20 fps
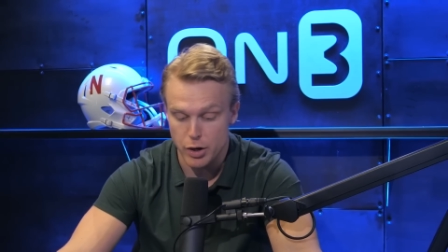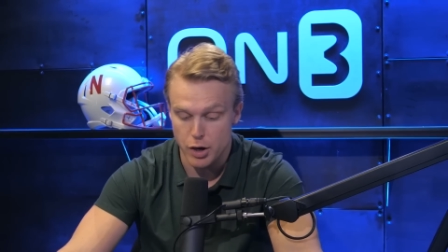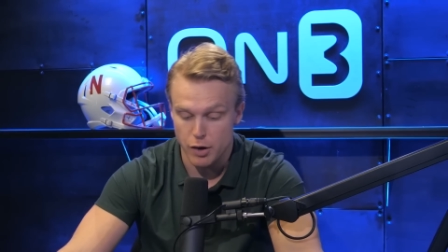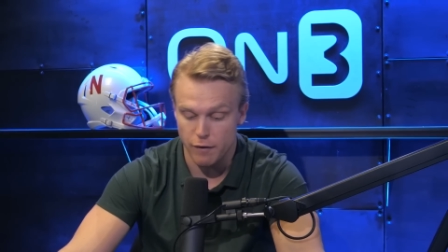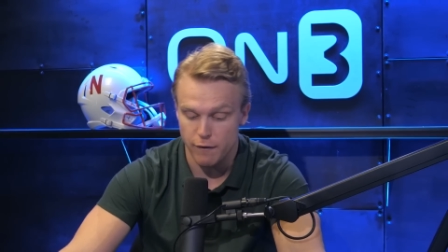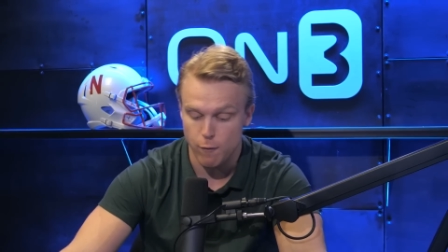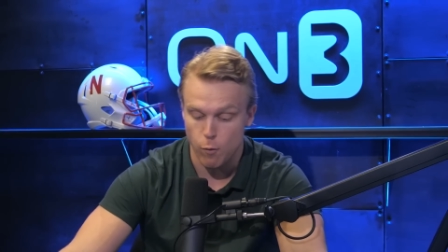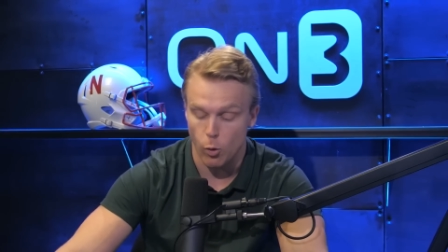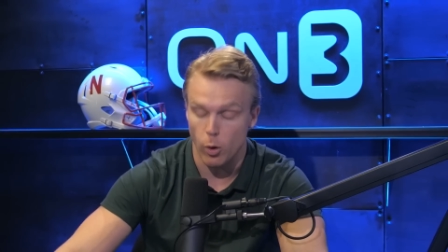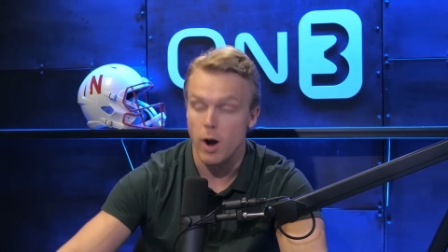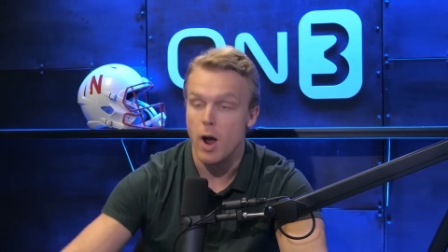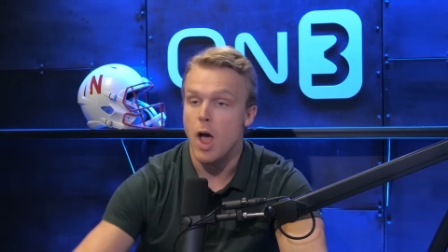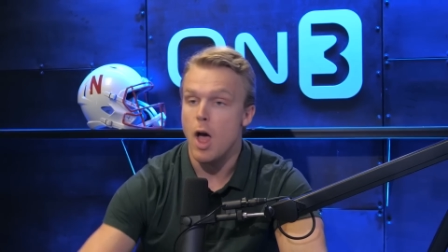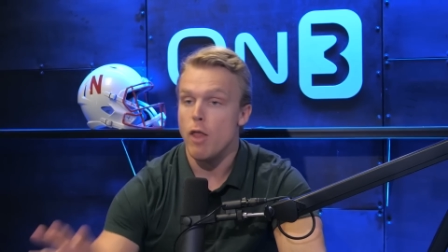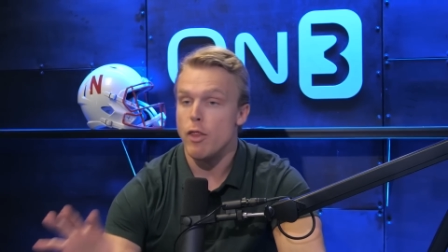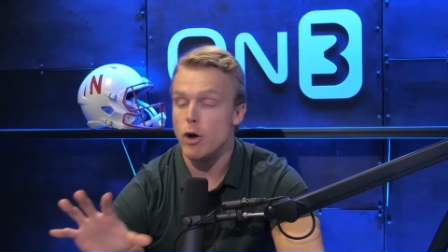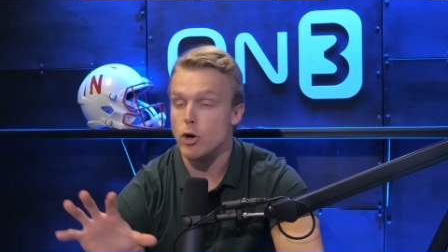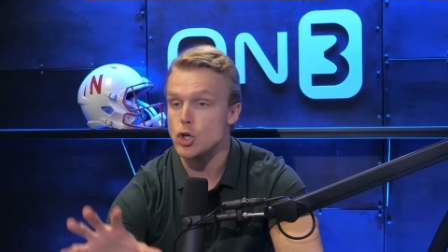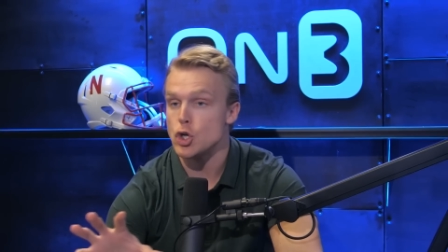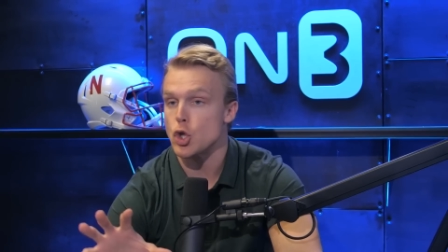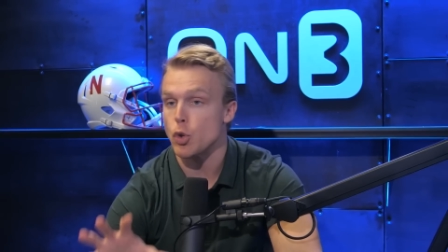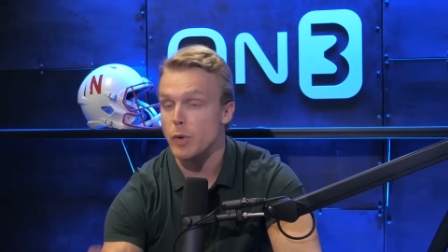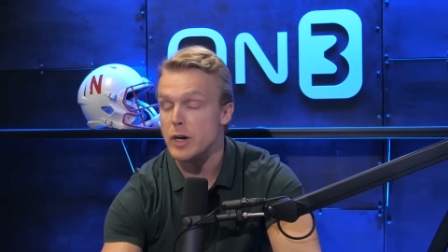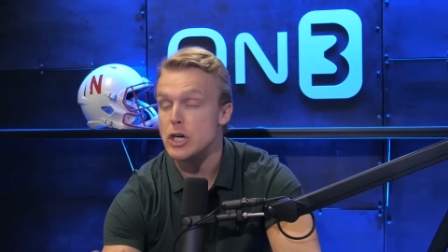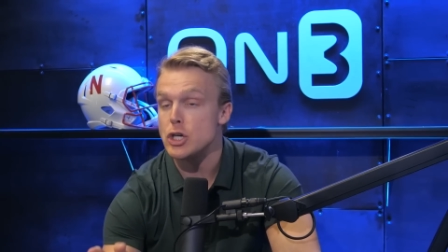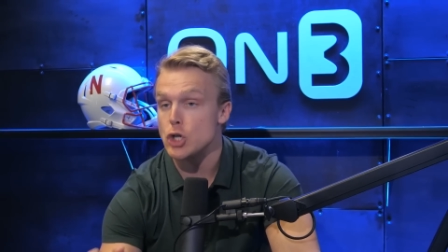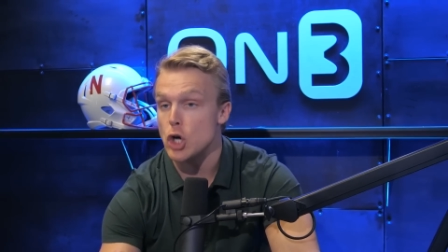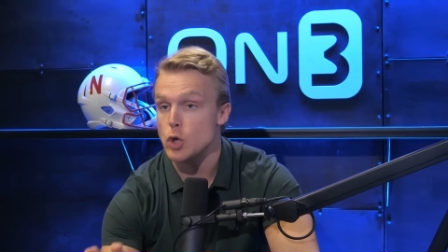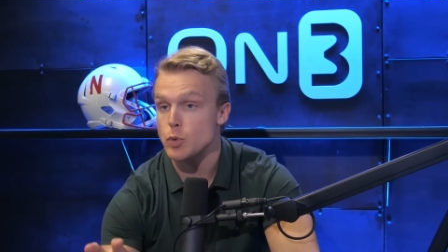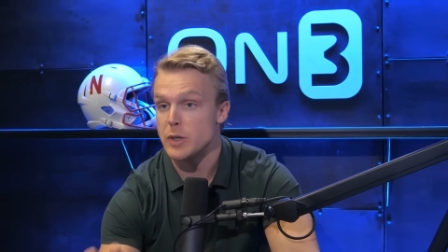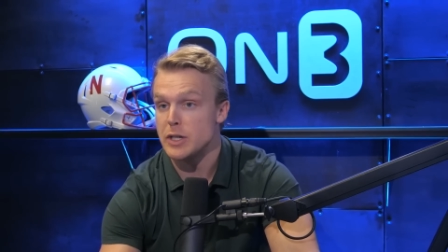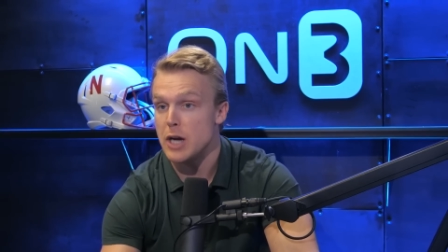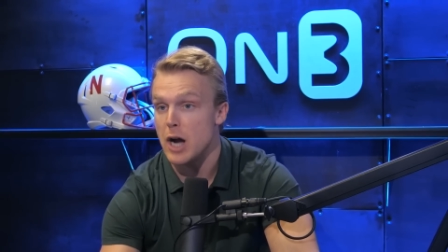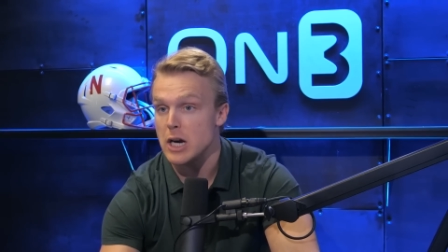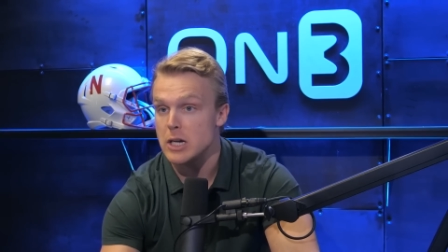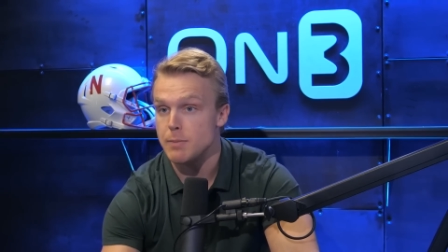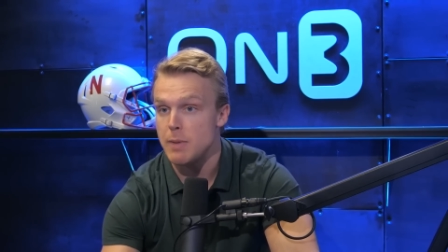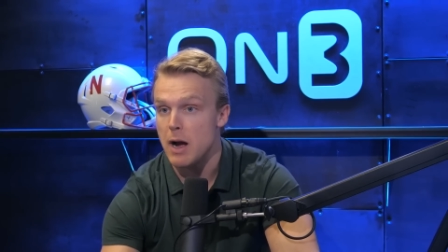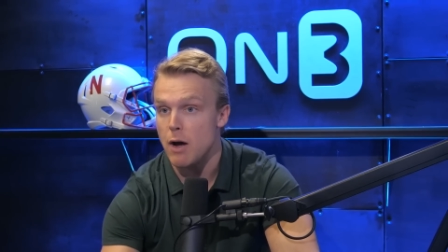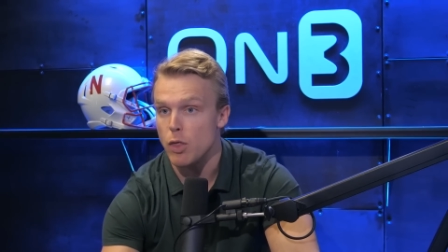year 4. Those 3 stars we
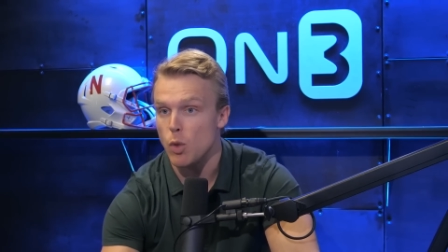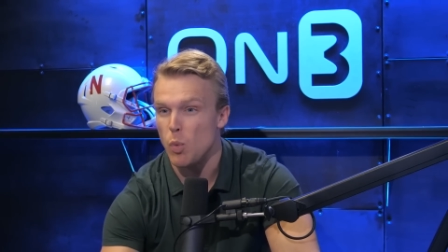talked about, the